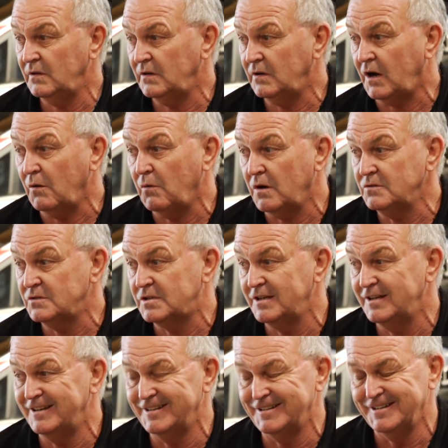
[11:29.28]
won't
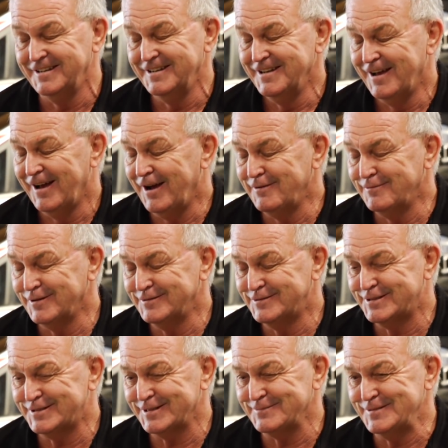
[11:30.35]
I won't
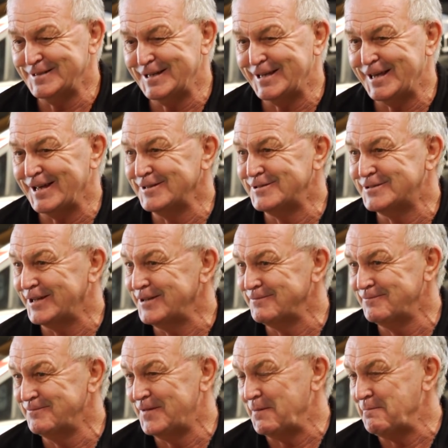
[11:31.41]
stick my neck out and say
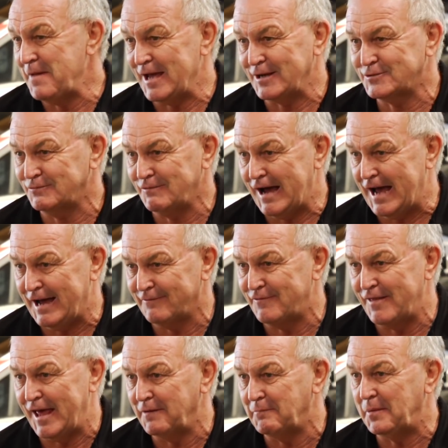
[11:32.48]
that Max will halve
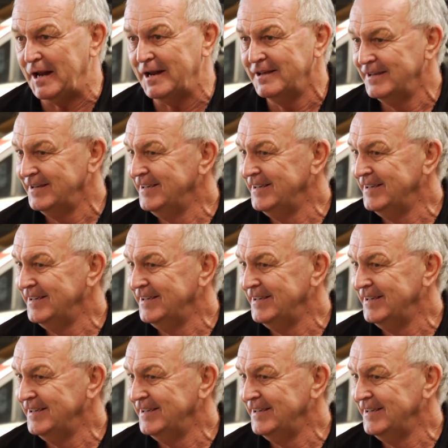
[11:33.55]
that, but